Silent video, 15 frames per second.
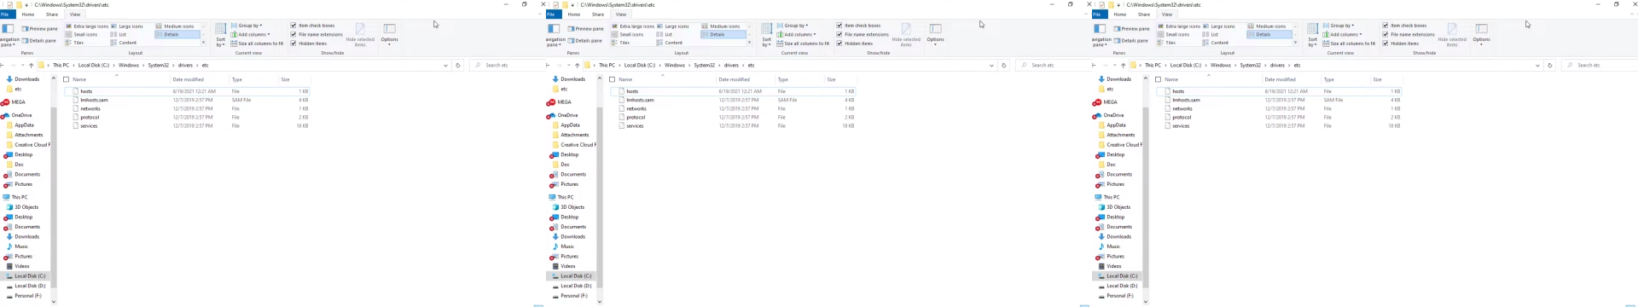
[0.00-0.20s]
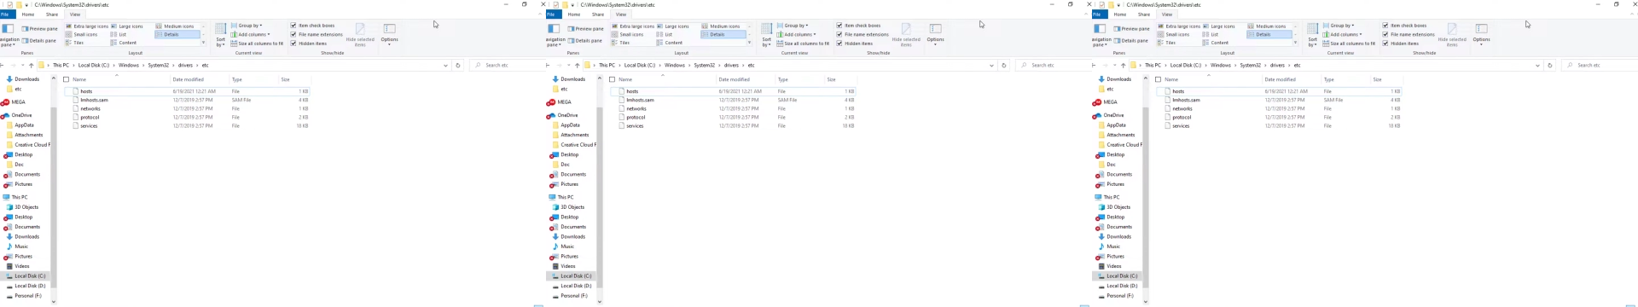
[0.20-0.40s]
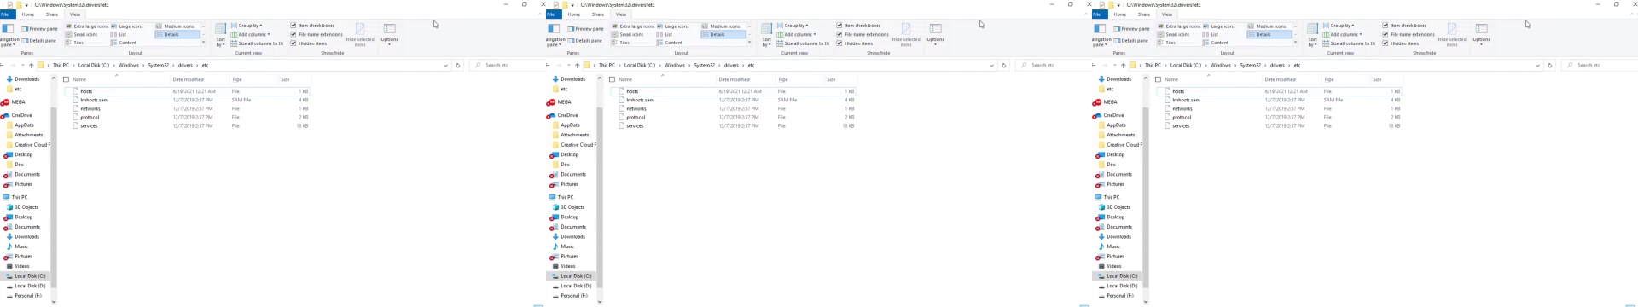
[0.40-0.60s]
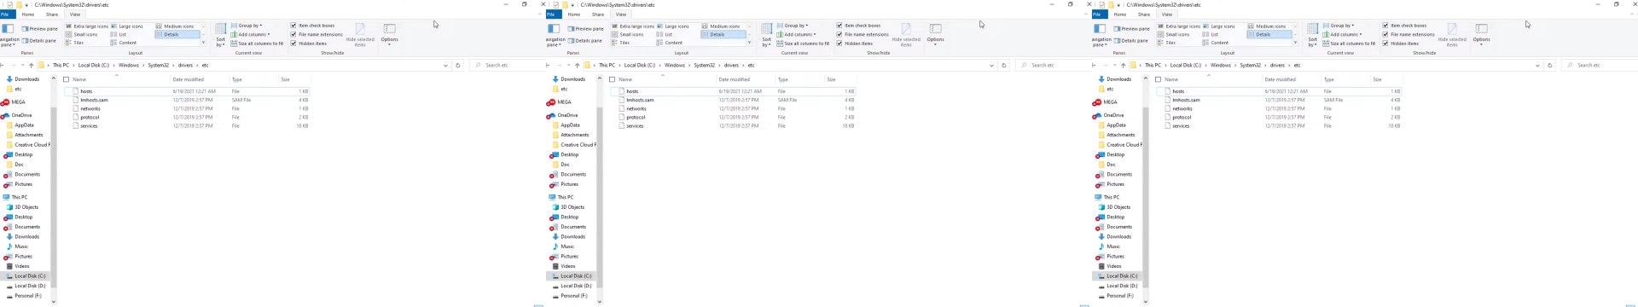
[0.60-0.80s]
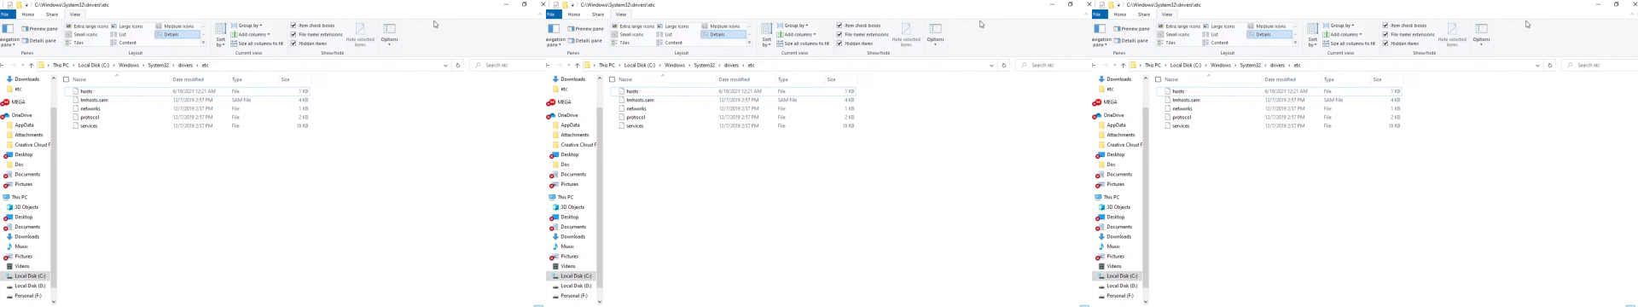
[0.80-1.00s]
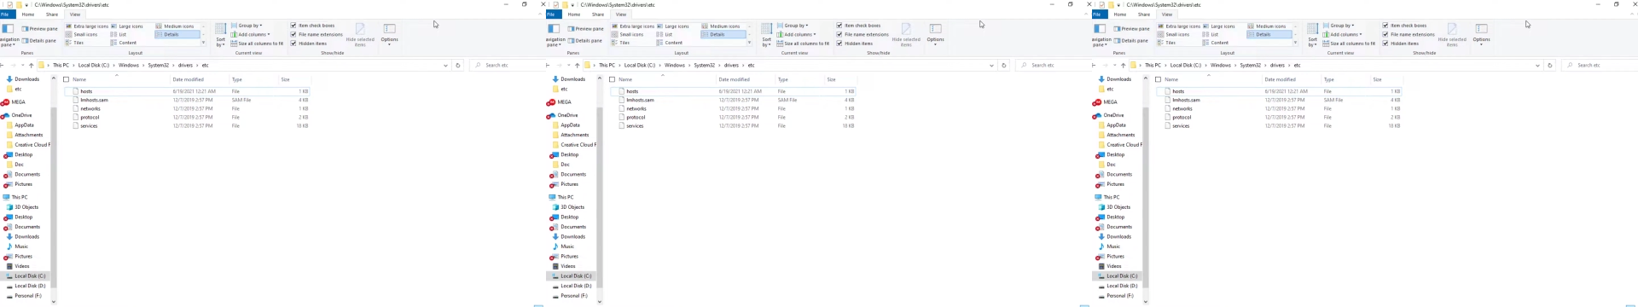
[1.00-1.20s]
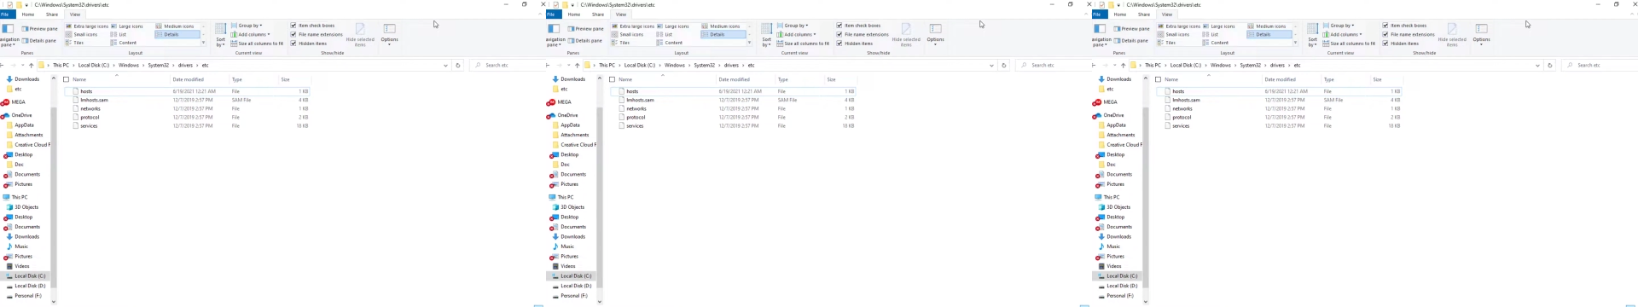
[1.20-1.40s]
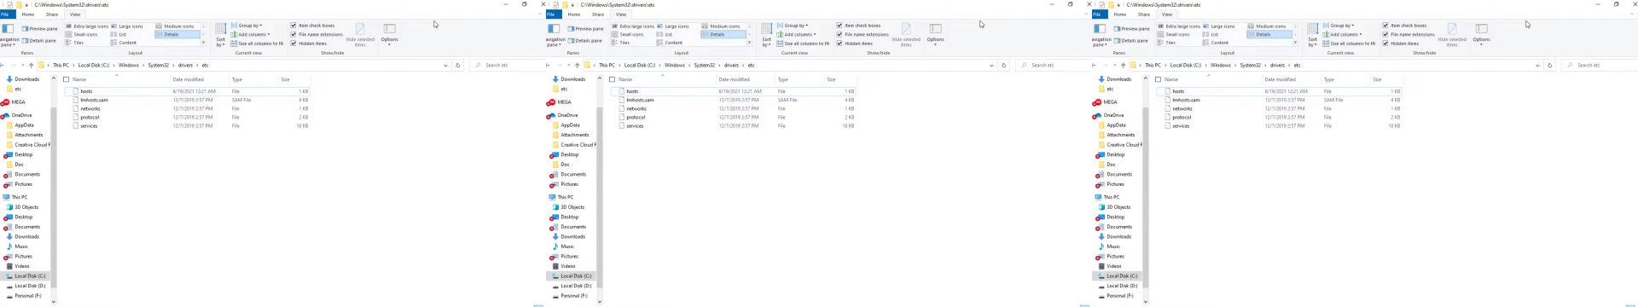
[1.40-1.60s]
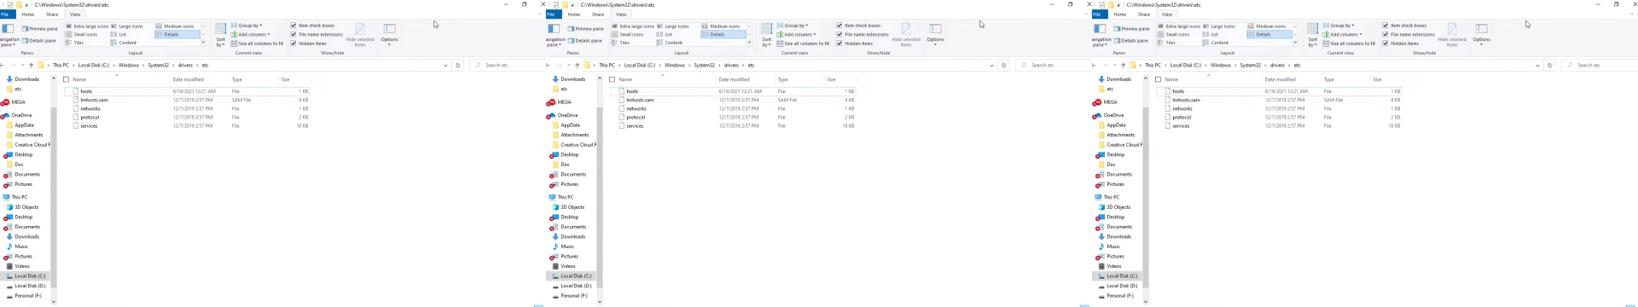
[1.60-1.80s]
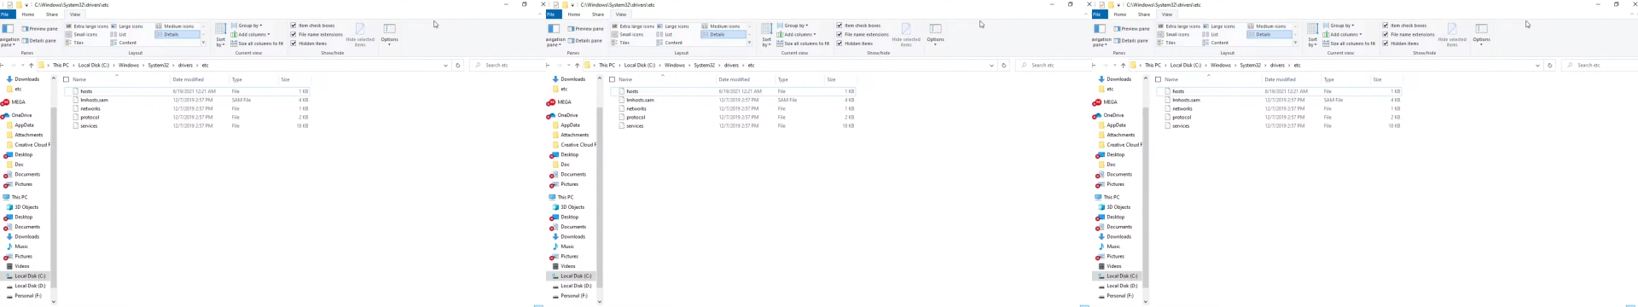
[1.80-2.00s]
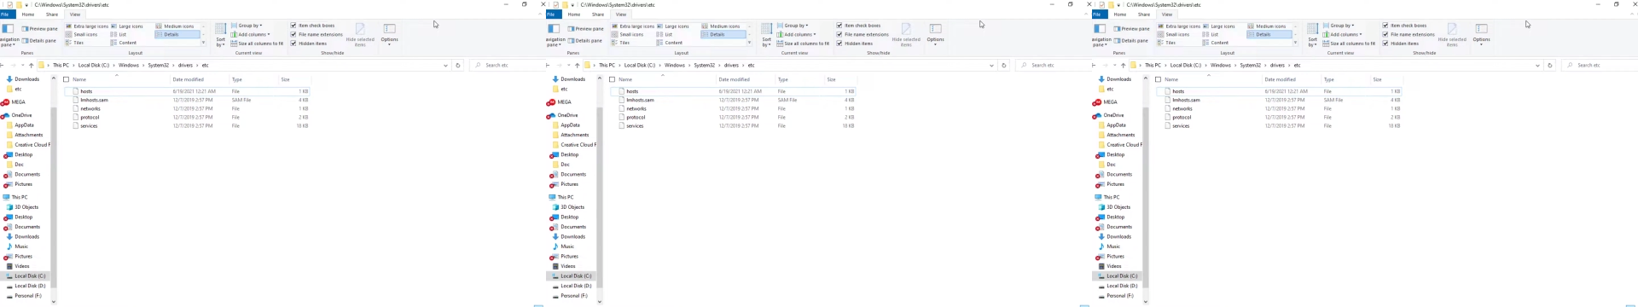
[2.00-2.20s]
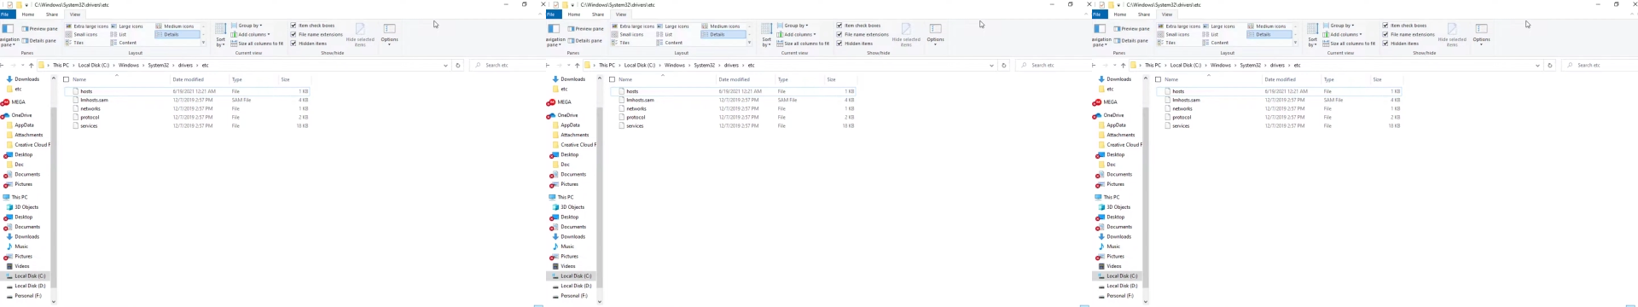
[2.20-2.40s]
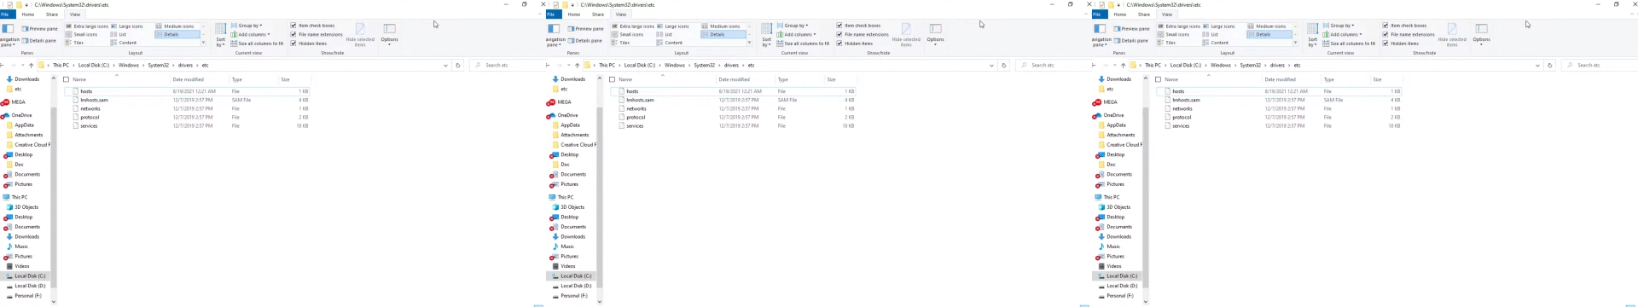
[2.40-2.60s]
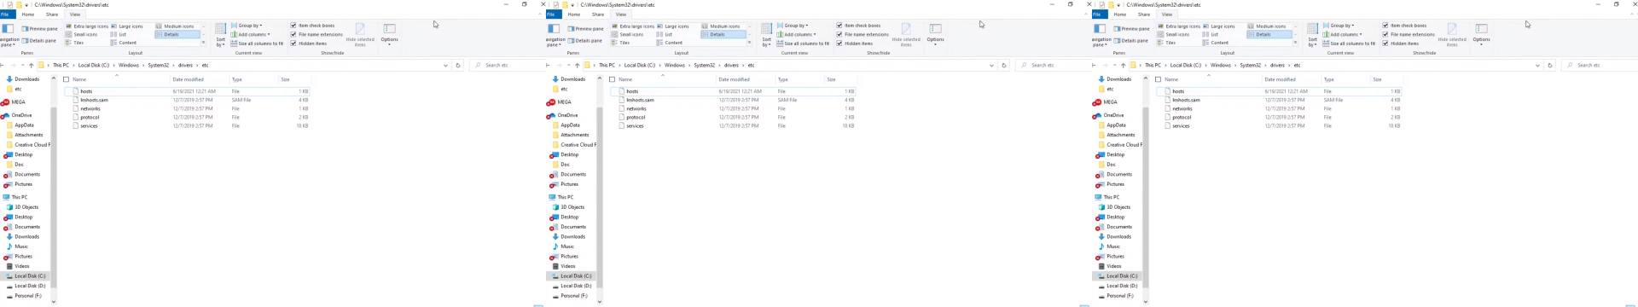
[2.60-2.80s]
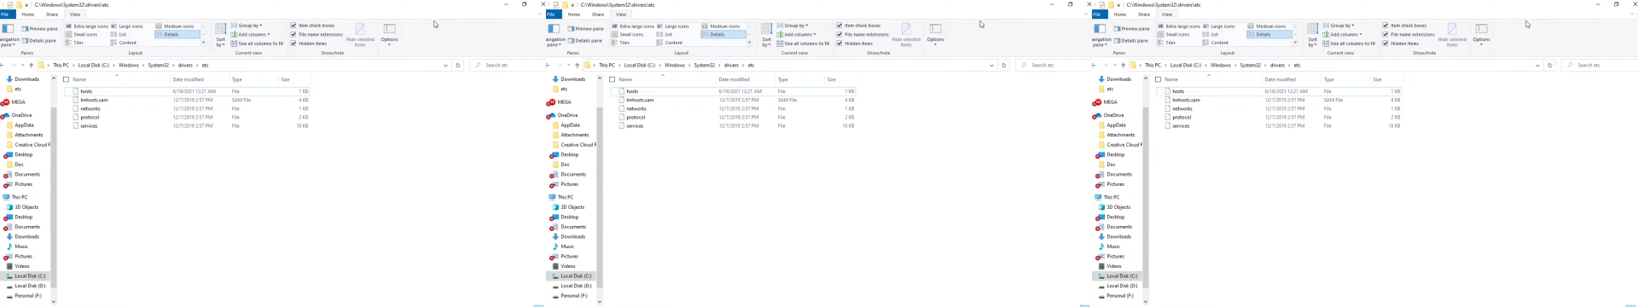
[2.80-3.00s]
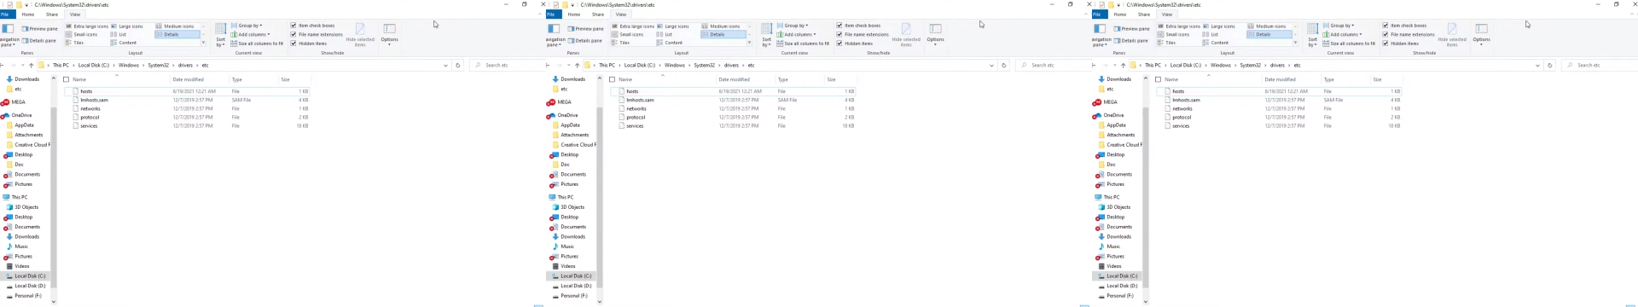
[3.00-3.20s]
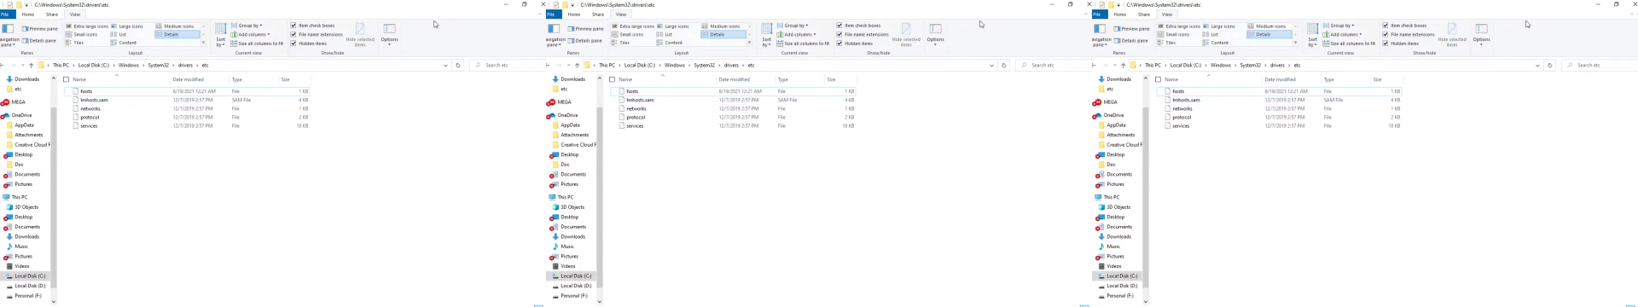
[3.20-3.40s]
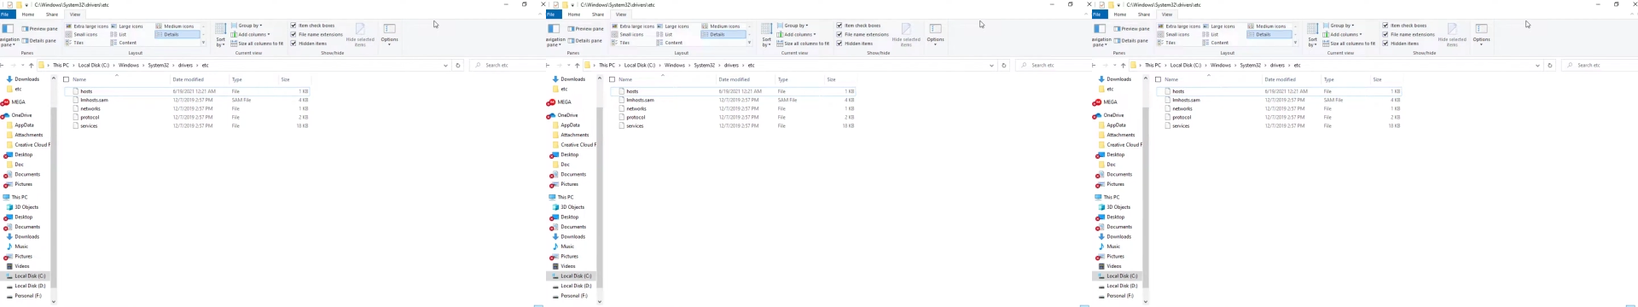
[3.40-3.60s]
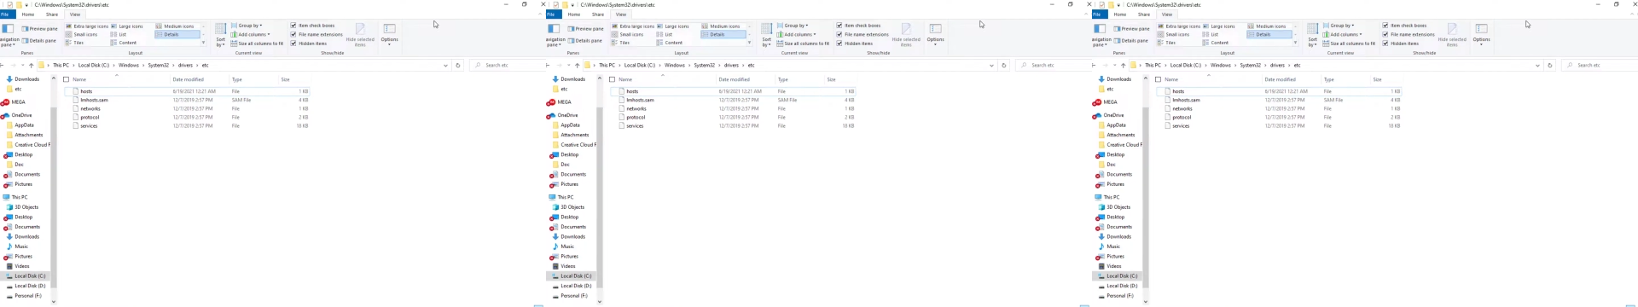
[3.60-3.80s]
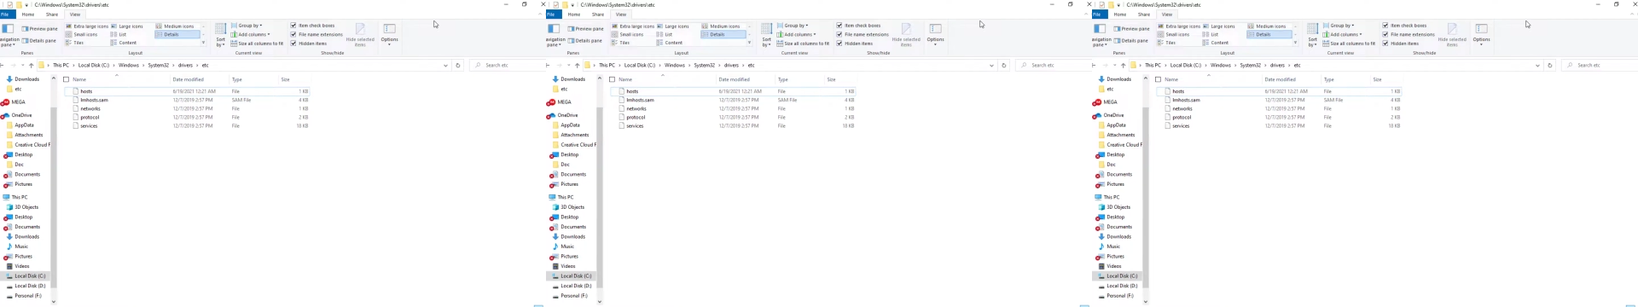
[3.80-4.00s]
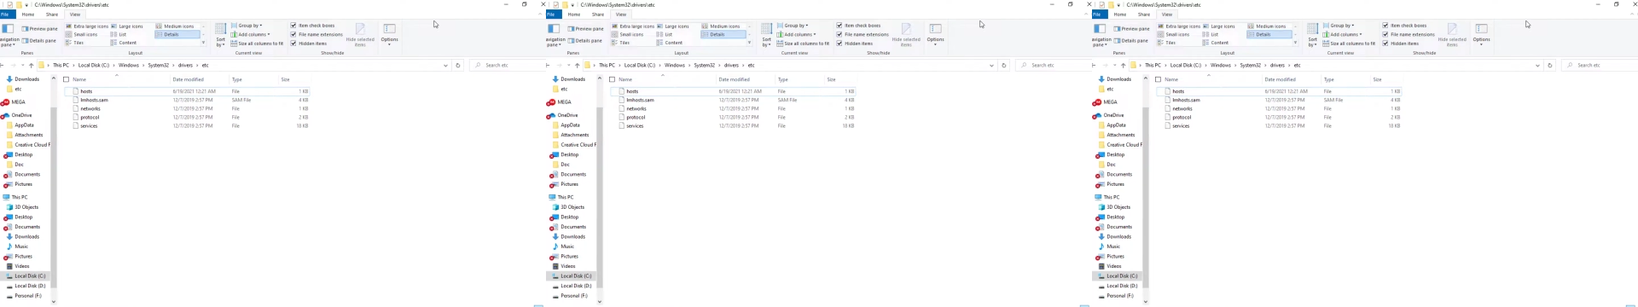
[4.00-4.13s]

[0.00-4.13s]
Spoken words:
No face is visible, so there are no lips to read.